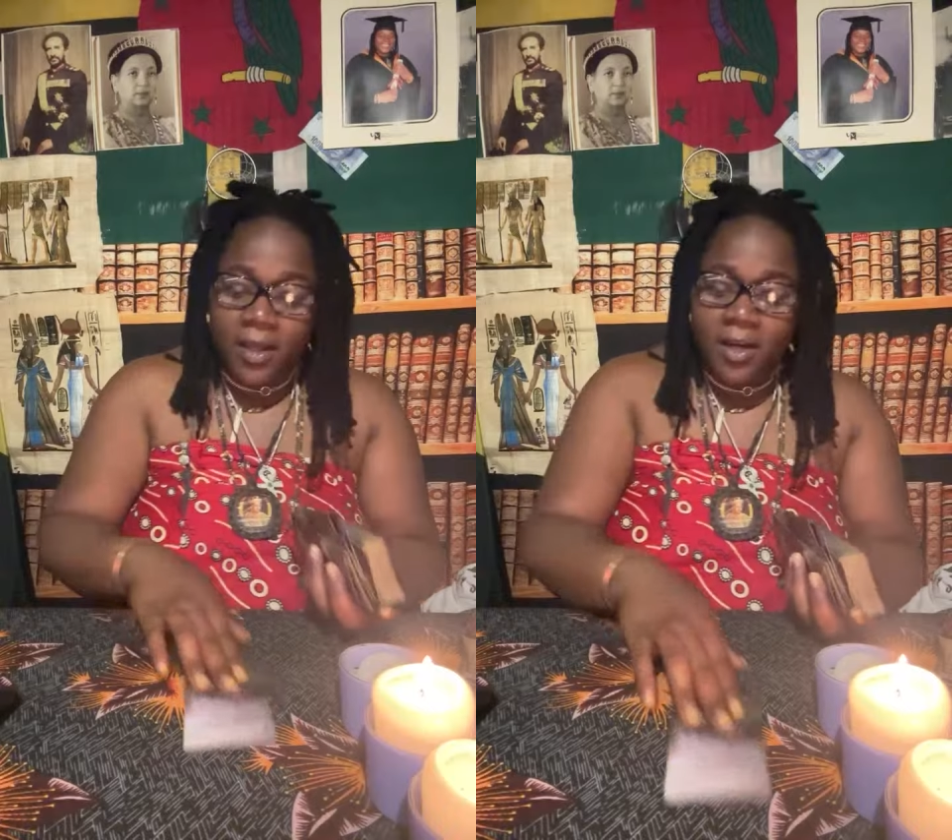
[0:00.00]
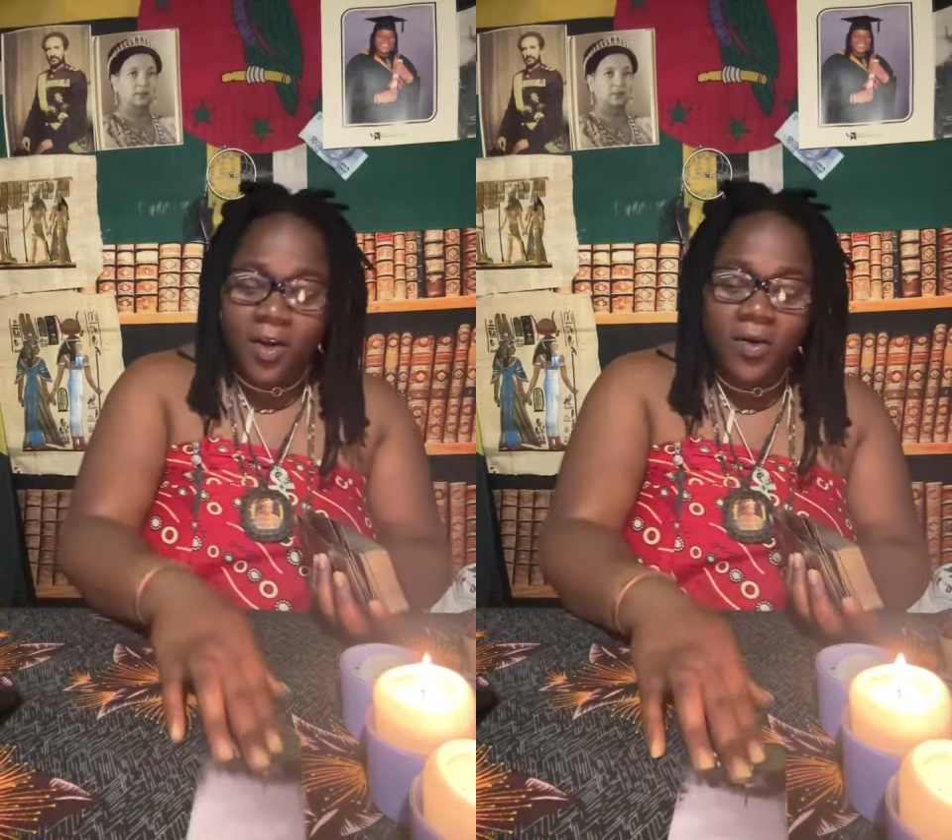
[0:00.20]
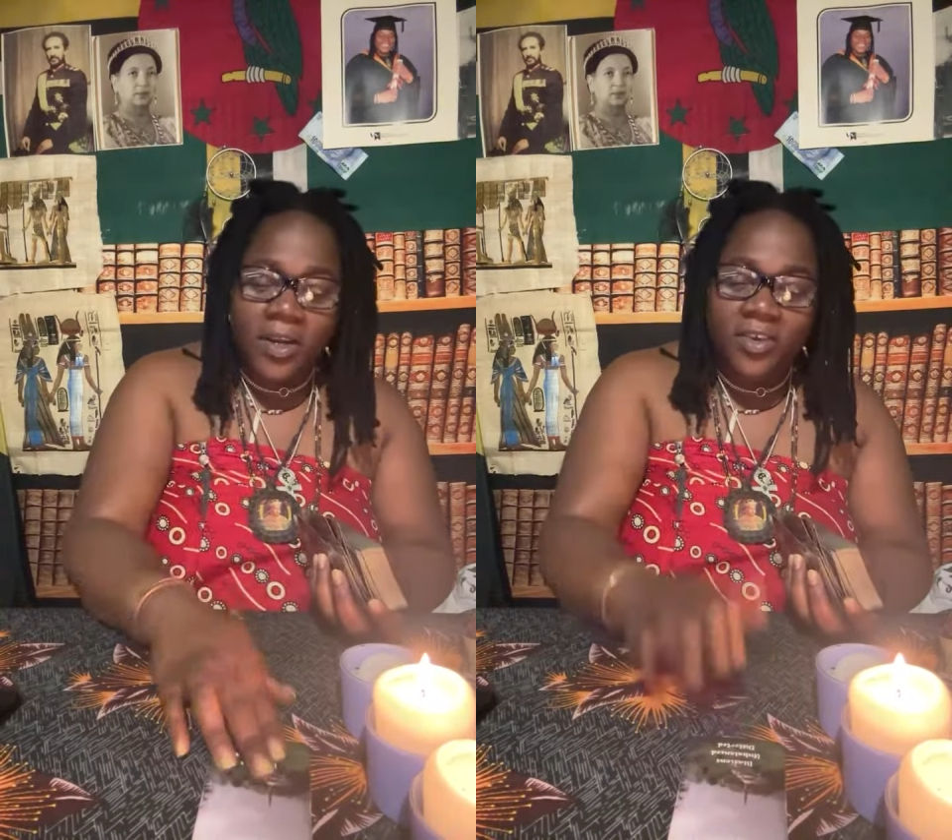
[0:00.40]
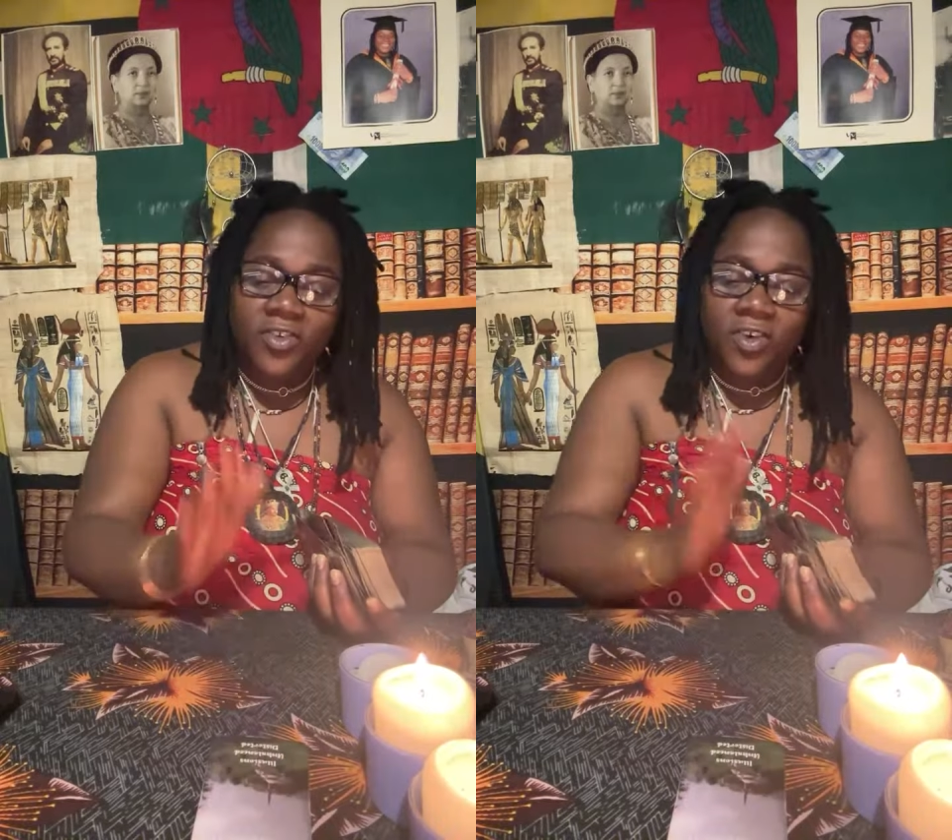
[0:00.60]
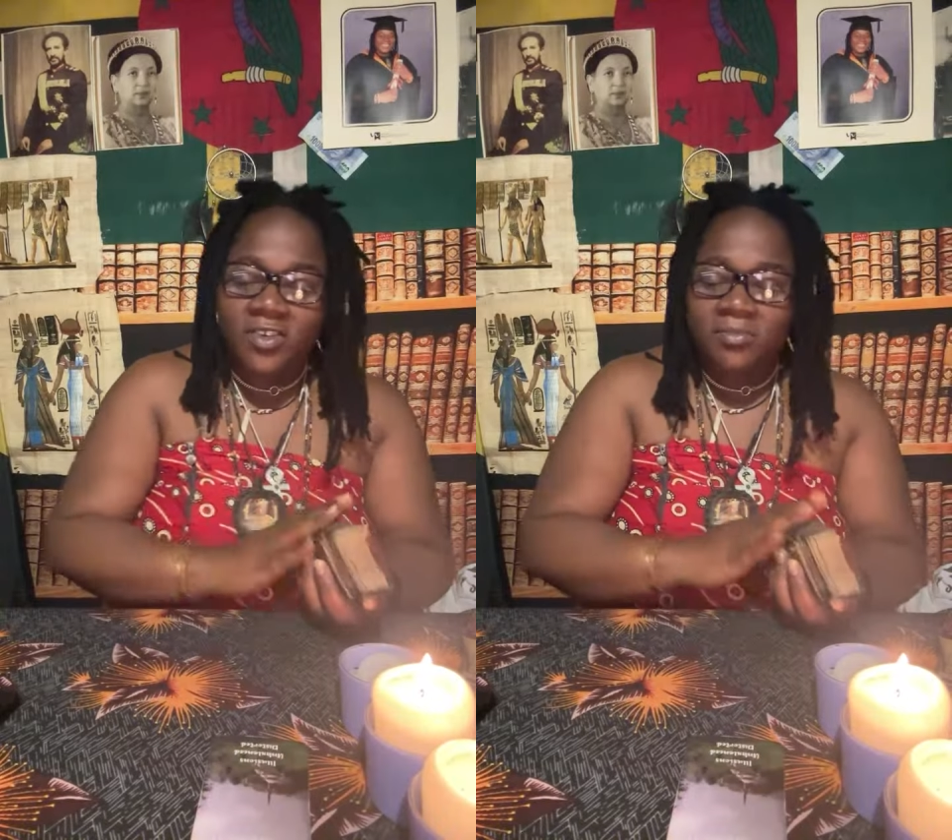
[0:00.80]
Cloudy
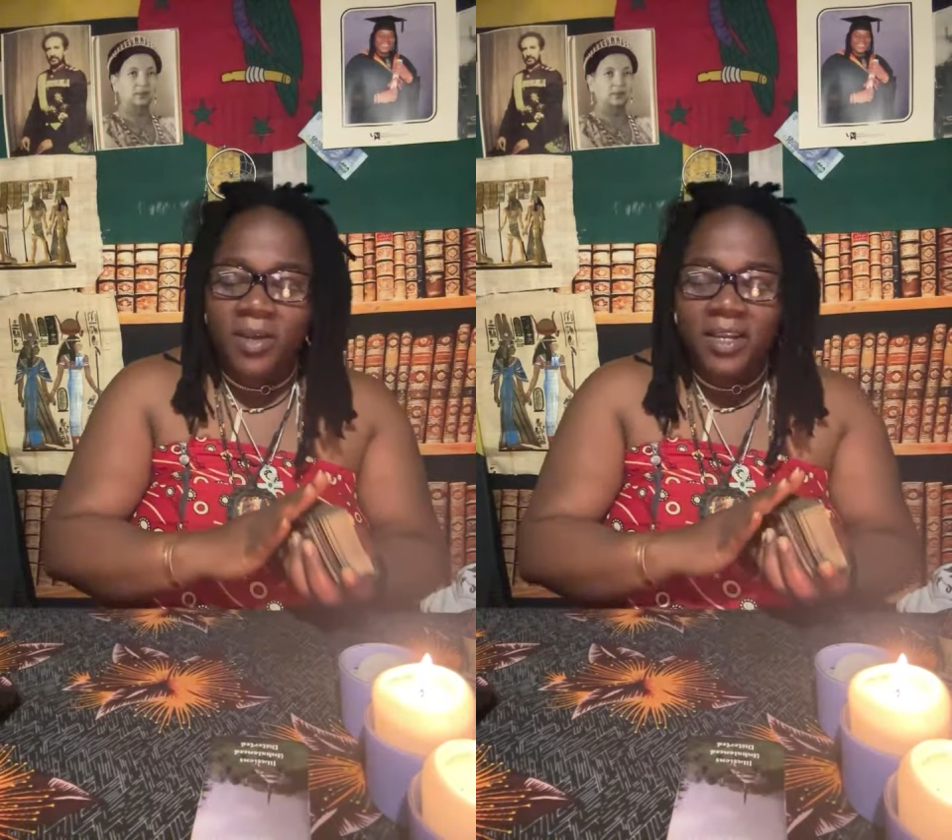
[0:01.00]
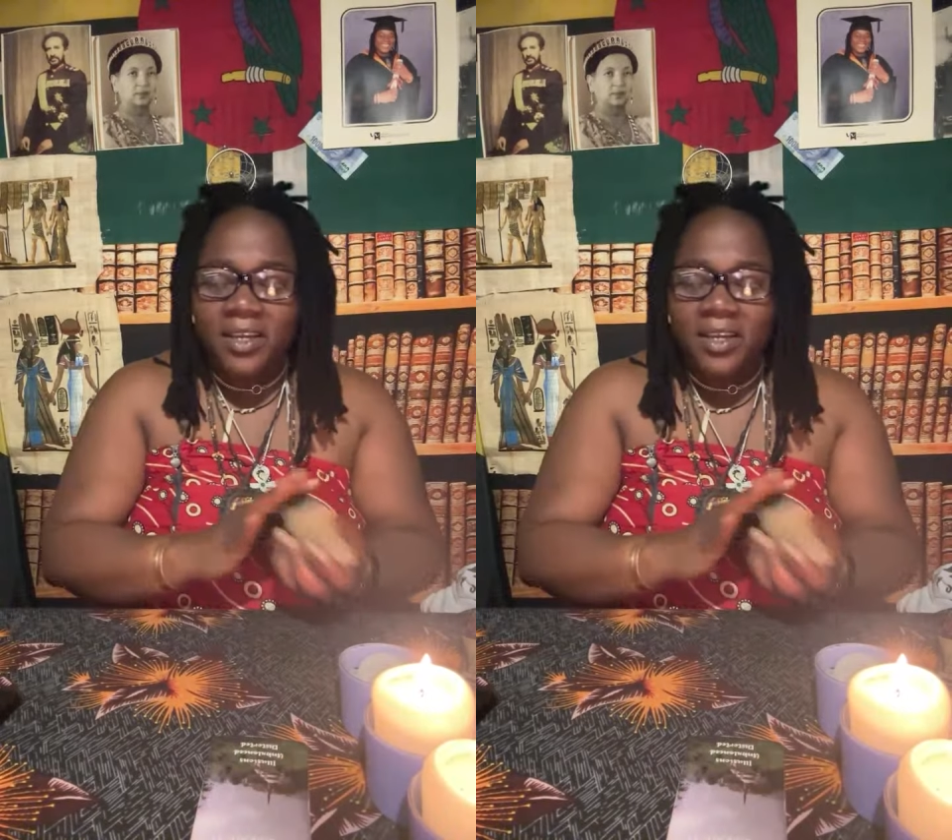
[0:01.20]
judgment,